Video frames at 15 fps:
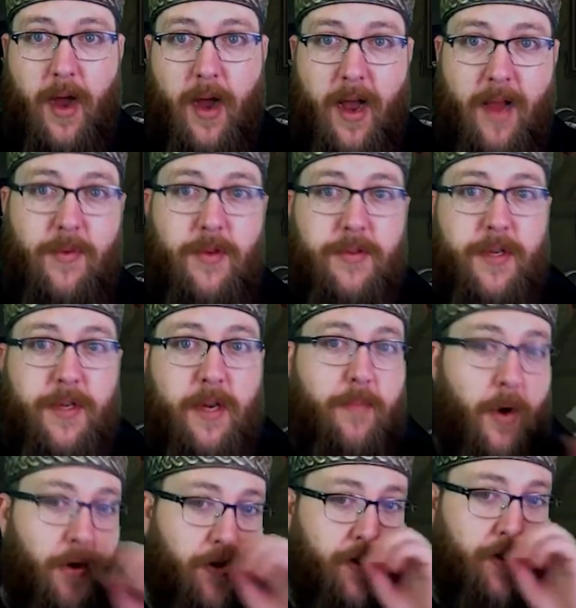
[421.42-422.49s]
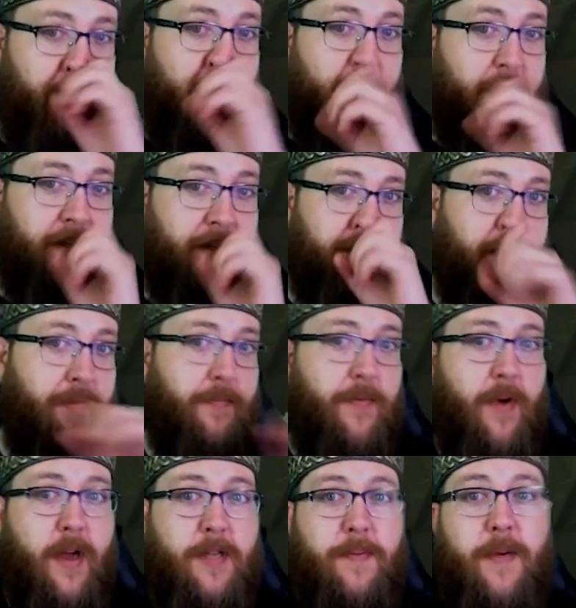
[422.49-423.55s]
I'm using Bone Spikes,
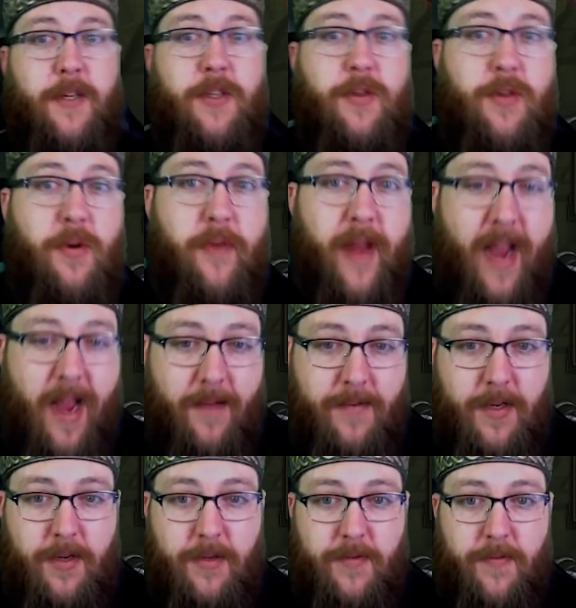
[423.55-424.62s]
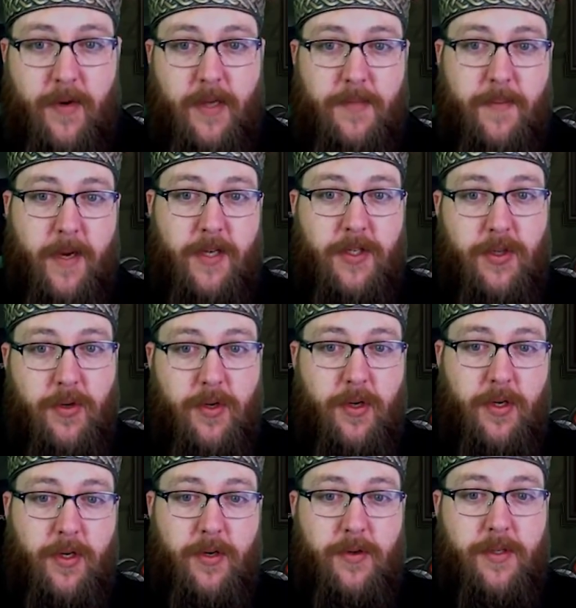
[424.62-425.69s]
Frost Spikes. You don't have to use Frost Spikes. You
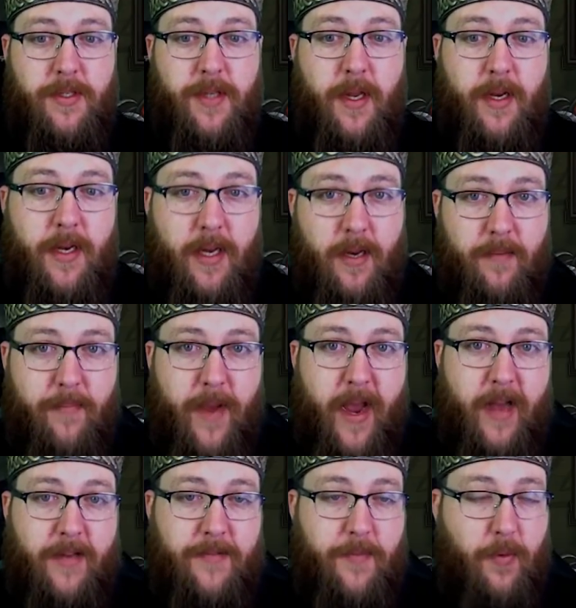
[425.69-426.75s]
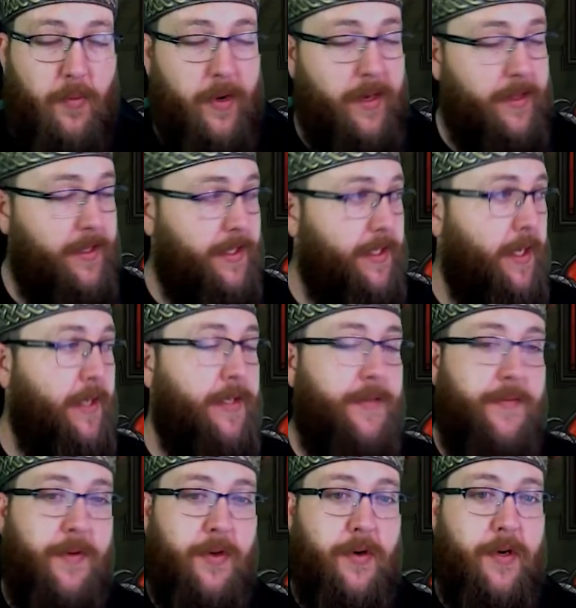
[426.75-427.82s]
could use Sudden Impacts for one of the stuns
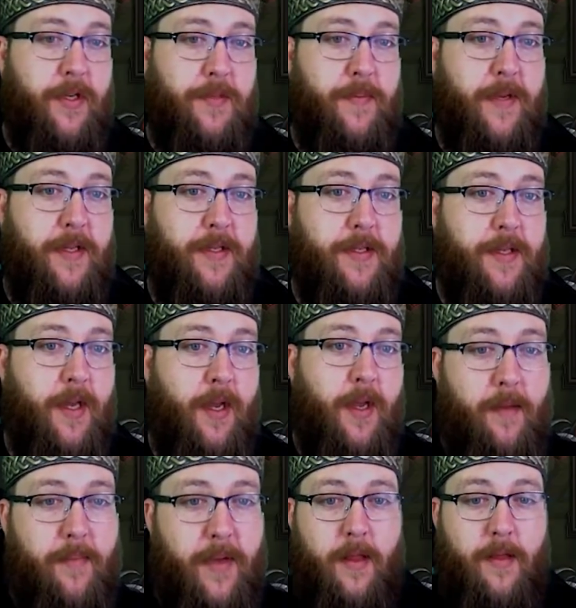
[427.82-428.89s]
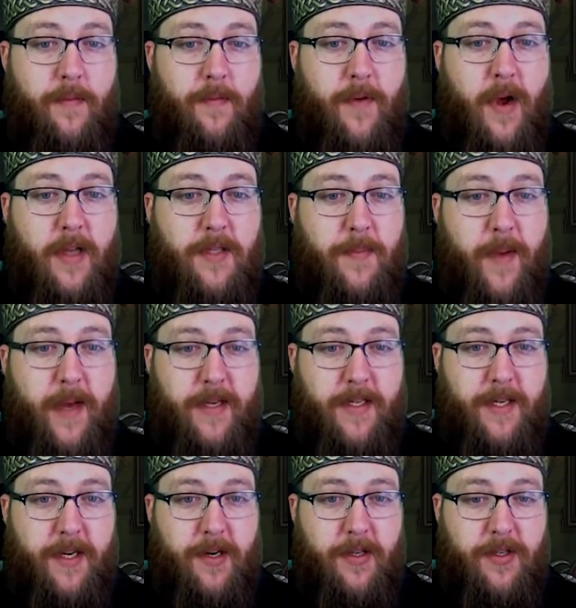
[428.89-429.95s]
for Krysbin's, but the Frost
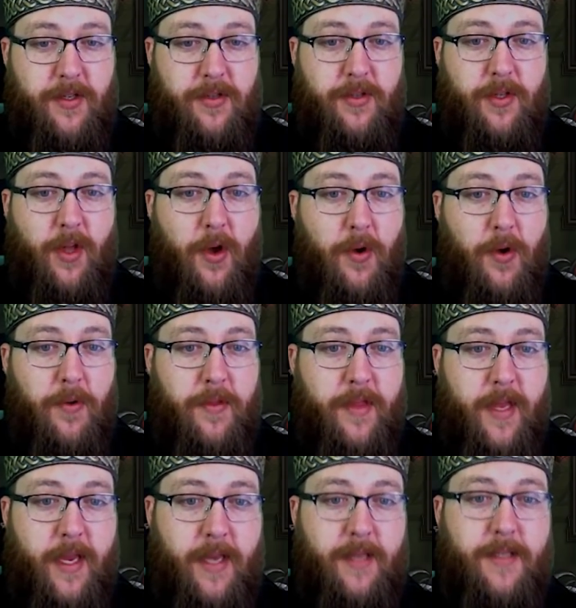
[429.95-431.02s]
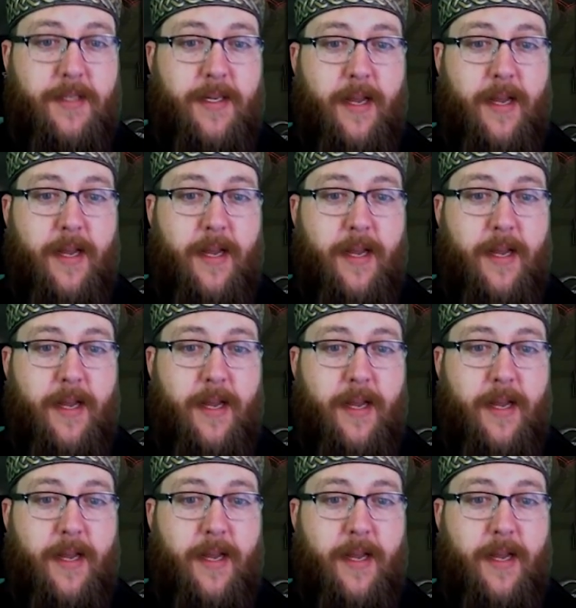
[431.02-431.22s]
Spikes here slow things.